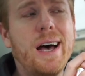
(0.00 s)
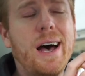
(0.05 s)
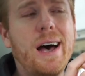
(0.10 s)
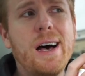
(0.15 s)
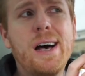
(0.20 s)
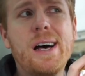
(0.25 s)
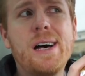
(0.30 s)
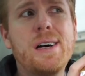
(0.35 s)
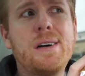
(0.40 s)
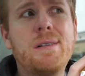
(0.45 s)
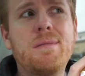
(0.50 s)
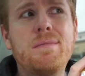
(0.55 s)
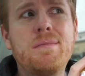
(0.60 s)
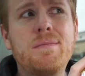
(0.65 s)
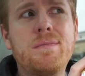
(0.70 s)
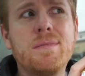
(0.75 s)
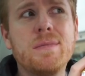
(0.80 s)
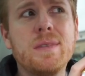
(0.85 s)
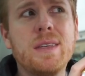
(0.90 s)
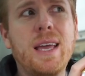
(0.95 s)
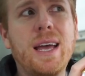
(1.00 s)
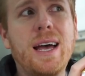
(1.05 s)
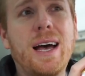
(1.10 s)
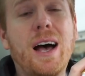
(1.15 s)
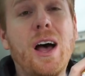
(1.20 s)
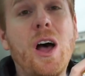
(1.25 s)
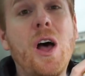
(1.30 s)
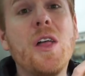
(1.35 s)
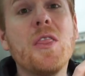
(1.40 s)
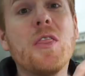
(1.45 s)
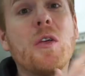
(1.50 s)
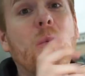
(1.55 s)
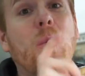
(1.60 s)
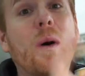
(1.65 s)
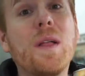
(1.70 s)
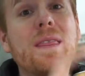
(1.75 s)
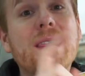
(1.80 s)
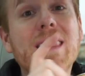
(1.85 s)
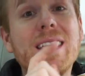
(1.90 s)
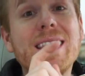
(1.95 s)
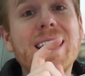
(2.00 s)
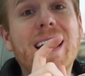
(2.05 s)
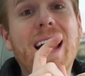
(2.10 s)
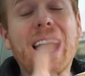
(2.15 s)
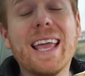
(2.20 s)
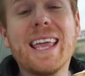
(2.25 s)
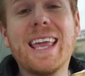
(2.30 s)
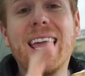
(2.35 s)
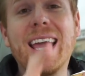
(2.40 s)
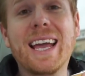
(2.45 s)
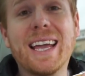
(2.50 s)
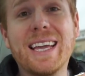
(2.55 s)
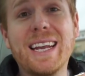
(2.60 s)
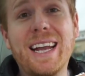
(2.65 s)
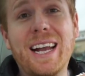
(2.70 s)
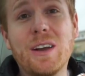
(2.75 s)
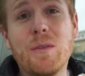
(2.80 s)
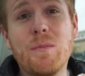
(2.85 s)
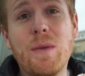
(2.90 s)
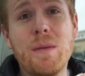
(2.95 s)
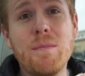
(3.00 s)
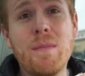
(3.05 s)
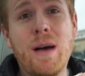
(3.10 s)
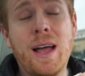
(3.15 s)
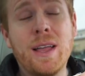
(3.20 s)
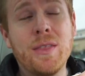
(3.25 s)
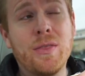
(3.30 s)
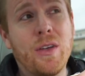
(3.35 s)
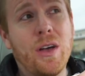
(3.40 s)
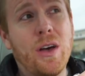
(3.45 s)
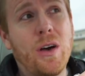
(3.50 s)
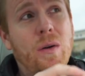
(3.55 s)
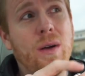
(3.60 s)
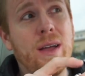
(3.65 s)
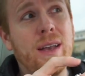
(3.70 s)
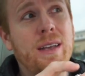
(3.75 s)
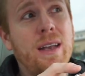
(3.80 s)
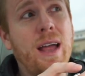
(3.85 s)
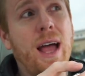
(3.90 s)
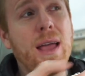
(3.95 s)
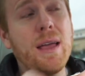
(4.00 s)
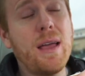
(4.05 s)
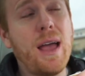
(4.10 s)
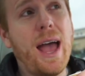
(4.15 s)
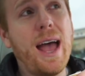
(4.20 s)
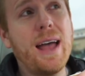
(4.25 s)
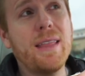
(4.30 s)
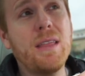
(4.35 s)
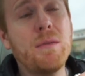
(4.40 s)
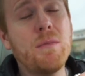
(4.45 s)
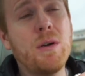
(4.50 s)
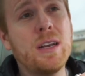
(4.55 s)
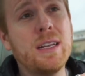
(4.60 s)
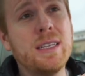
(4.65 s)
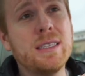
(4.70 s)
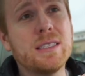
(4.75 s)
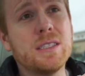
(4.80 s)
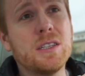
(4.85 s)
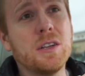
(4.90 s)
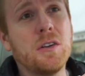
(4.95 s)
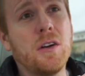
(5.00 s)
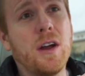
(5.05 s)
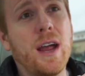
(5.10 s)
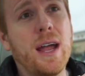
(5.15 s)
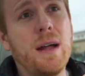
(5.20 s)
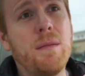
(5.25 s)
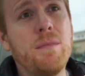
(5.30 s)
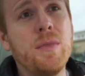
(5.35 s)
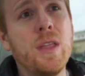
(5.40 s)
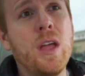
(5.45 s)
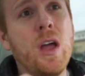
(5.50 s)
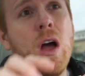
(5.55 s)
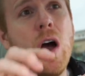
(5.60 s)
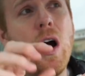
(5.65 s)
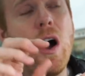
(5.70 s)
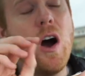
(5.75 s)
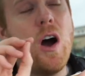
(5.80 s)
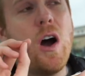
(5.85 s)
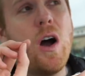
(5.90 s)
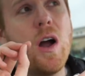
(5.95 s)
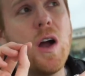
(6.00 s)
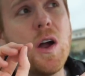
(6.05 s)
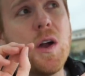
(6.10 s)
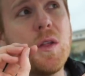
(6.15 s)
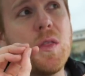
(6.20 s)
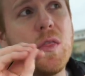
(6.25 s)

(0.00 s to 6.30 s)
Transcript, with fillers: Um, yeah, the one thing that I can't get out of my mind though, and I had them on Instagram, are